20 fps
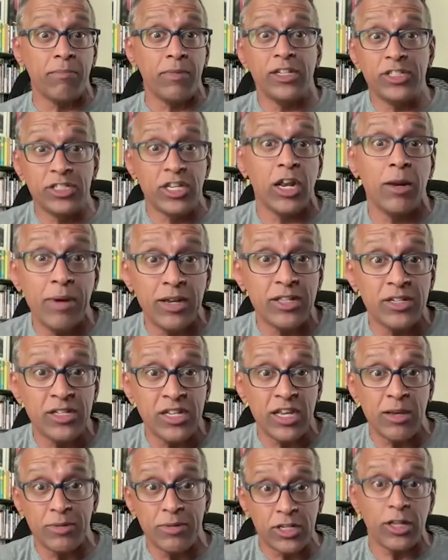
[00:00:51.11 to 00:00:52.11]
Is he going to make the
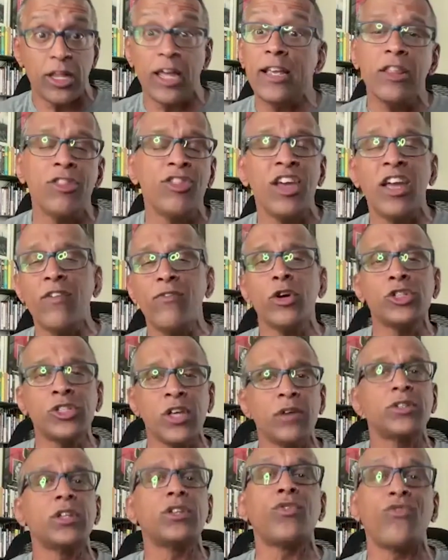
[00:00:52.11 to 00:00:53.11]
team? Is like, think of
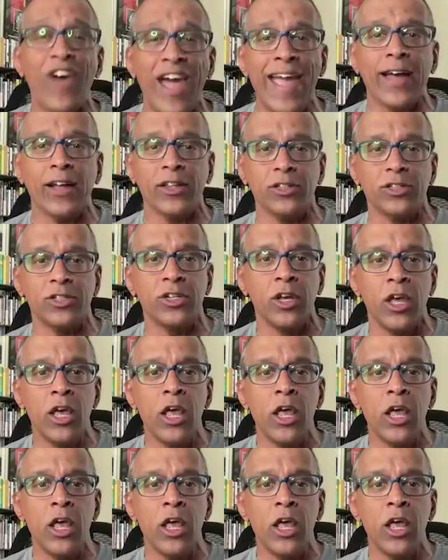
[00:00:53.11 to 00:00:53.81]
yourselves as fans.